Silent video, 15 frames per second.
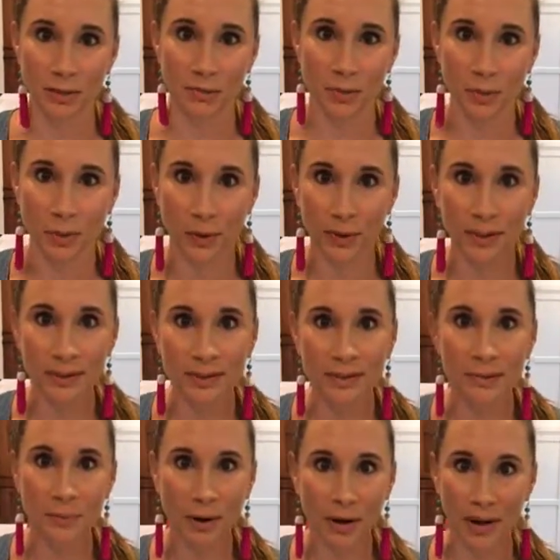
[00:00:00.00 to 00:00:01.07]

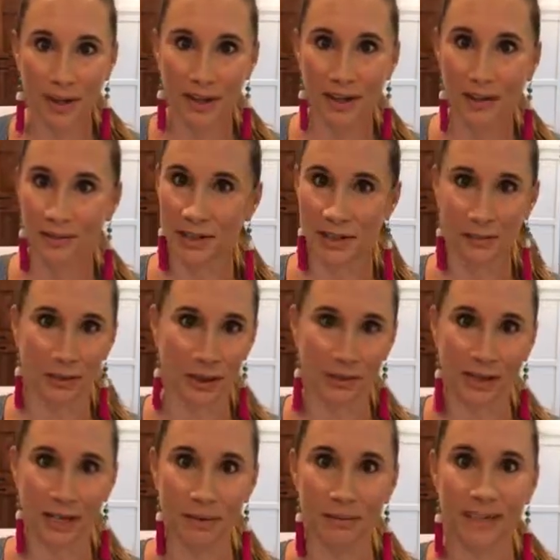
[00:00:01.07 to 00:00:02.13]
important part of this
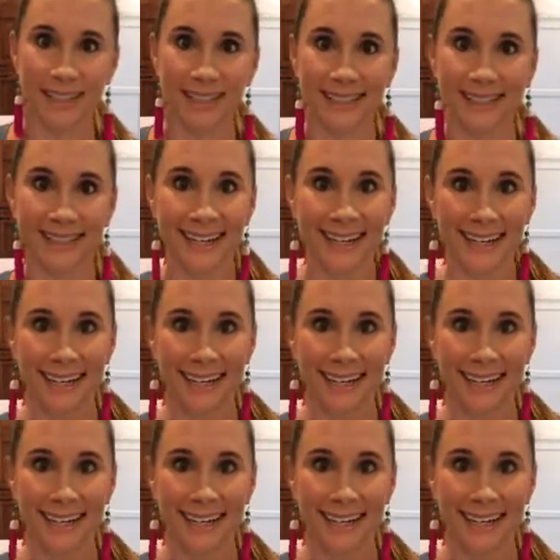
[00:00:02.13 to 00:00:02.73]
program because